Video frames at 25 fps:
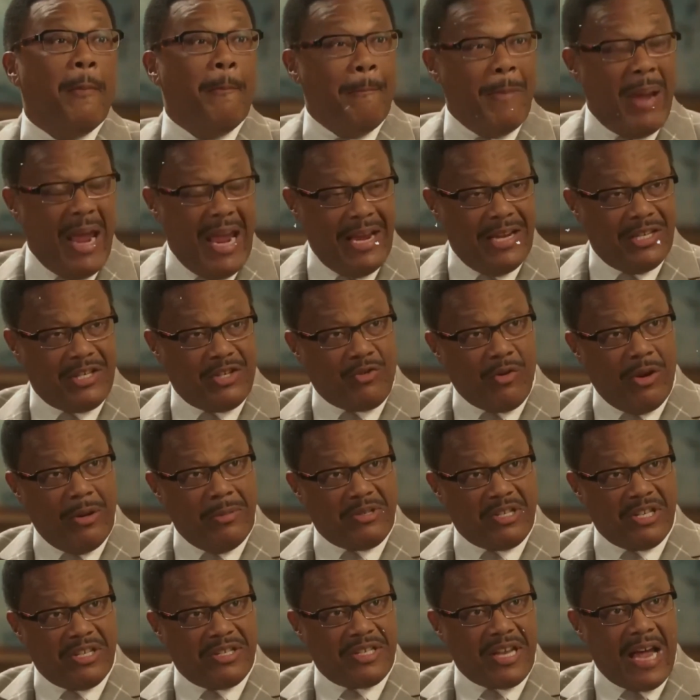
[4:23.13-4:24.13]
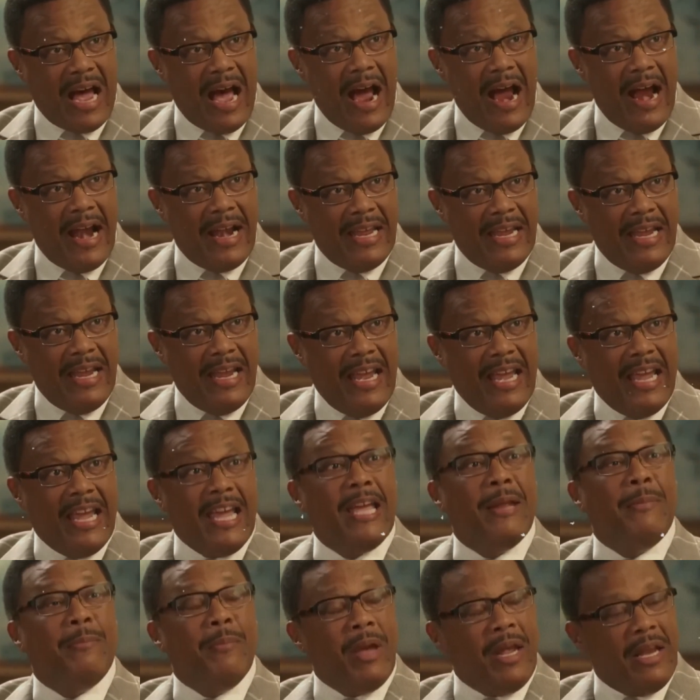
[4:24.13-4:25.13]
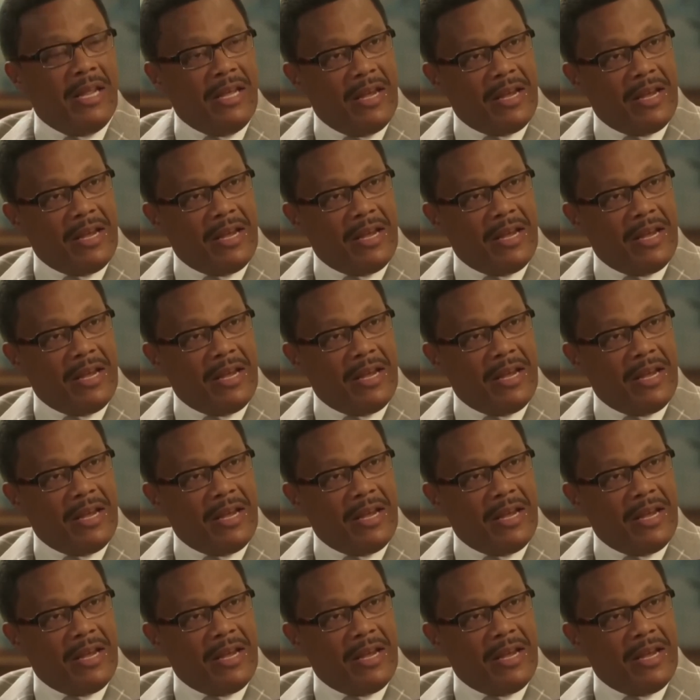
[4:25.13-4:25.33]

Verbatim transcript: and the second longest in the history of courtroom